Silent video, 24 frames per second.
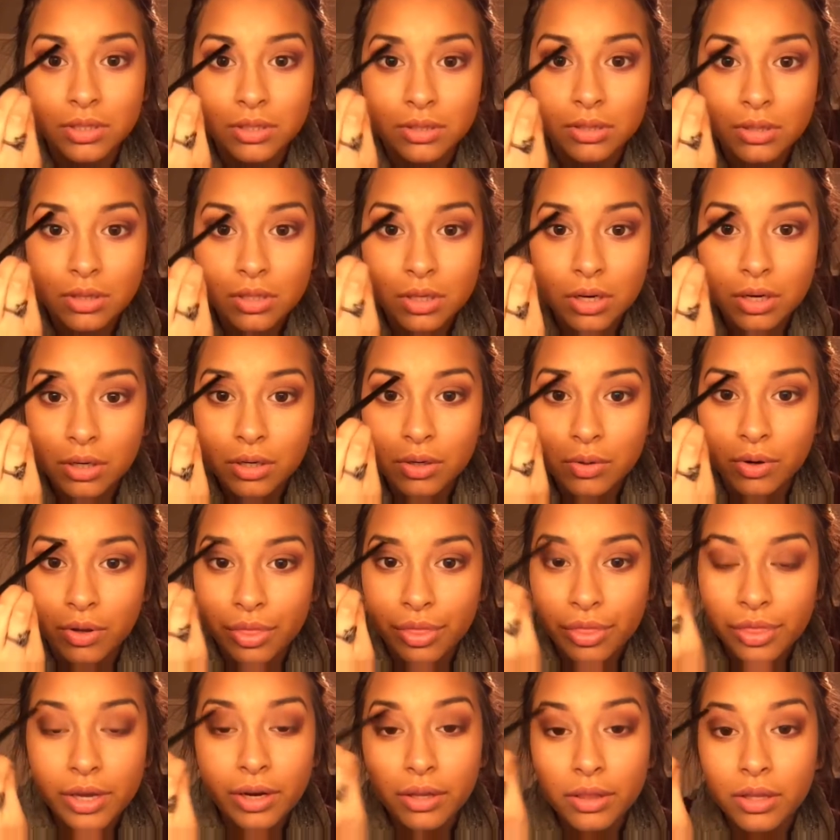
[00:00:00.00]
you know, I'm just gonna
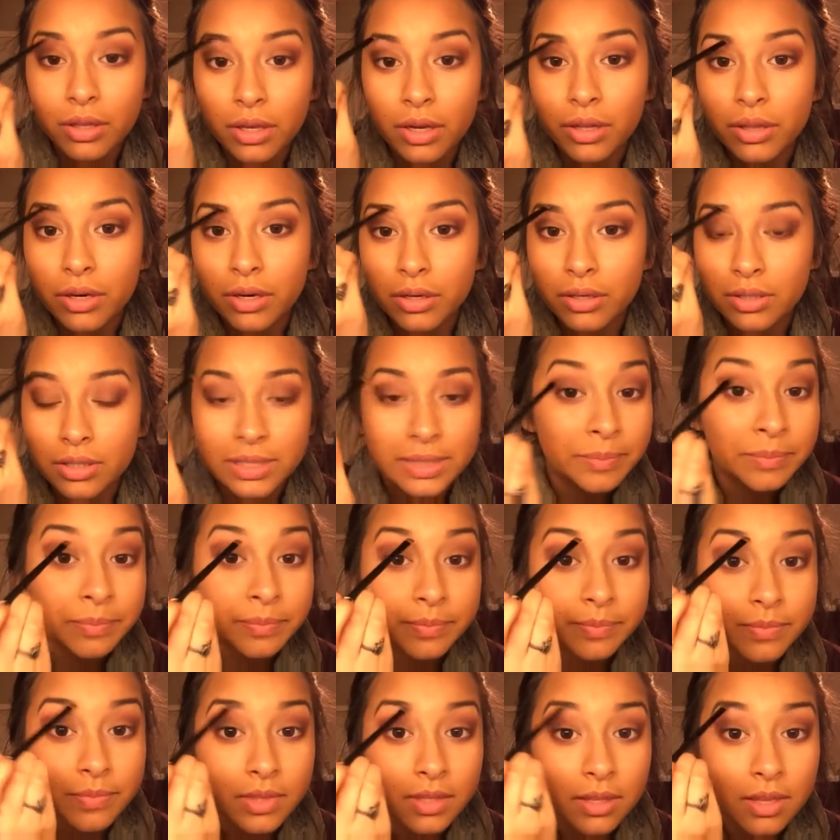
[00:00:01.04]
go ahead and do my
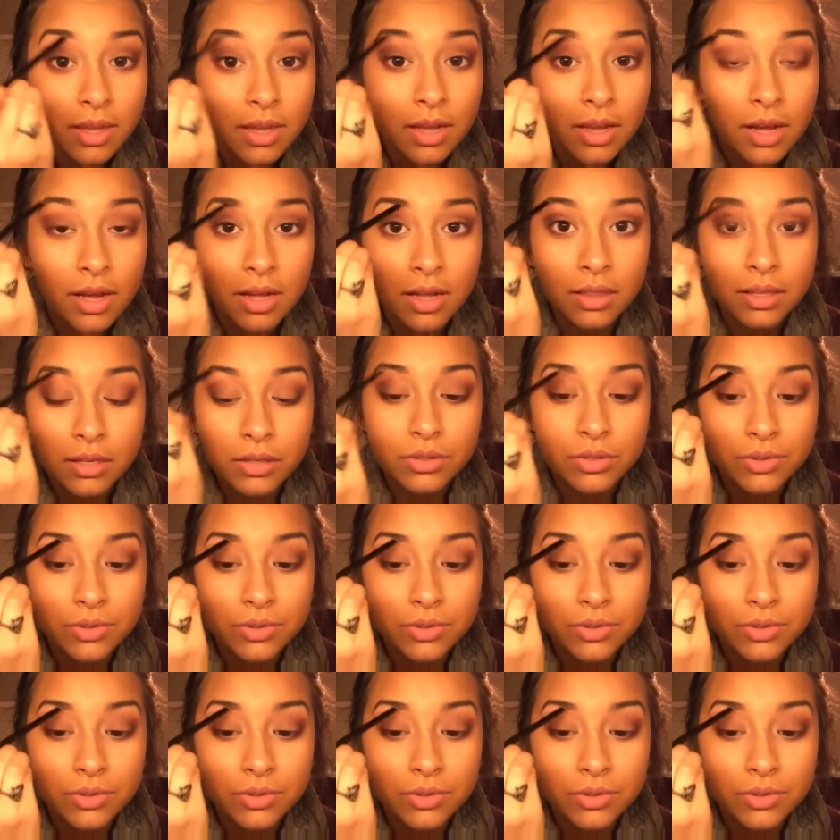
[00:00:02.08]
eyebrows because everyone